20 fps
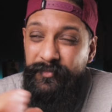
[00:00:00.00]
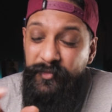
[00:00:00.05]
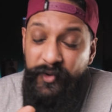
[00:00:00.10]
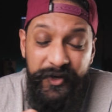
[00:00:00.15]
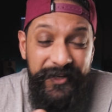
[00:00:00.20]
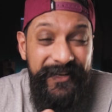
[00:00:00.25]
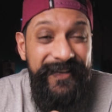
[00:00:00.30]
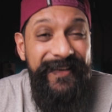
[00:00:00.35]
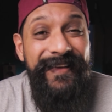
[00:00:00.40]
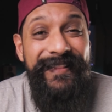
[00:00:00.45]
I'm not
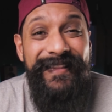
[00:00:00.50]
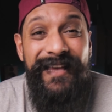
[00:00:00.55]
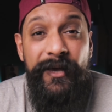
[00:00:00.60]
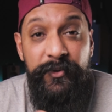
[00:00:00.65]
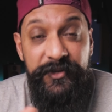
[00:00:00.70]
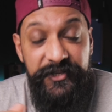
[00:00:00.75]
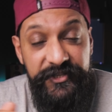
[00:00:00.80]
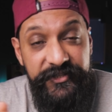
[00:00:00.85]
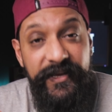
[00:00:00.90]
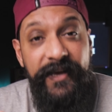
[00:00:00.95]
gonna get that
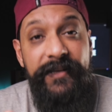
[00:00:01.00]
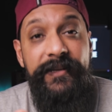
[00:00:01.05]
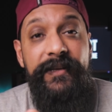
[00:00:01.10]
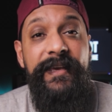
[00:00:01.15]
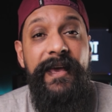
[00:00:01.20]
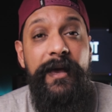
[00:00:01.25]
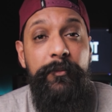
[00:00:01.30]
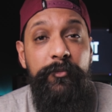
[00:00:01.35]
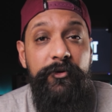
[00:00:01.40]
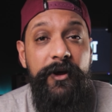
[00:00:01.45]
with a standard
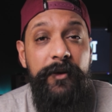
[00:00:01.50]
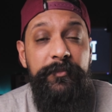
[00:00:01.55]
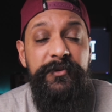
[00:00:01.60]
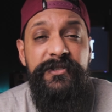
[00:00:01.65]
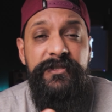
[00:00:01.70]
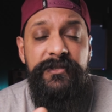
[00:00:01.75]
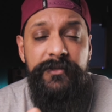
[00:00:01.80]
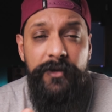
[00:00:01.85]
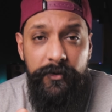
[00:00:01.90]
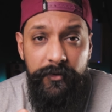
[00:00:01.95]
camera app,
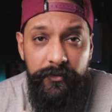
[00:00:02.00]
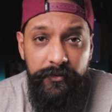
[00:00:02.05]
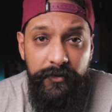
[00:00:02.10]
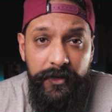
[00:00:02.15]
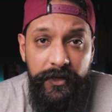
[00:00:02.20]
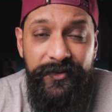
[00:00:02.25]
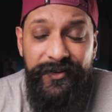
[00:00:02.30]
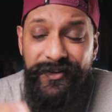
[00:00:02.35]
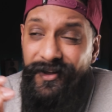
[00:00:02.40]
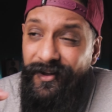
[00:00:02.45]
so
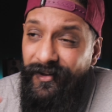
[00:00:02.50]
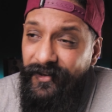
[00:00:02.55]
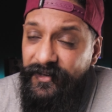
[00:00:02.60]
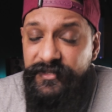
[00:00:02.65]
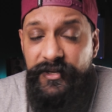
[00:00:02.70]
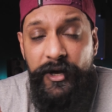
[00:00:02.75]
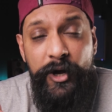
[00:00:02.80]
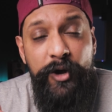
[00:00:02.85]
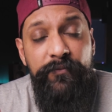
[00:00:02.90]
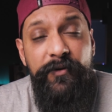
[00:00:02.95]
the
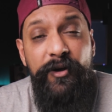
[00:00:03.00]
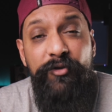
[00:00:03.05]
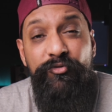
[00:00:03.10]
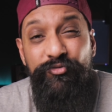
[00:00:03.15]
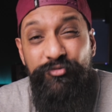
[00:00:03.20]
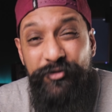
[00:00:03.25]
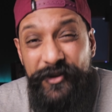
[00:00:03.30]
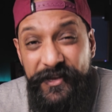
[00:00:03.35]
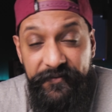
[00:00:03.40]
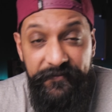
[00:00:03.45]
guys over
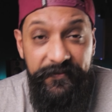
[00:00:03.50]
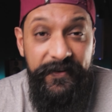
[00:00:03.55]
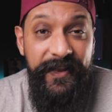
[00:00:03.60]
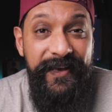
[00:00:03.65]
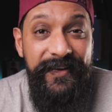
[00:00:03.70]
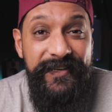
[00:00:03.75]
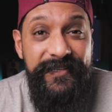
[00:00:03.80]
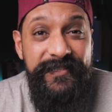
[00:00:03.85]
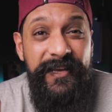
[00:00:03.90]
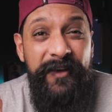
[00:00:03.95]

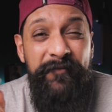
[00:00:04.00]
ReeFlex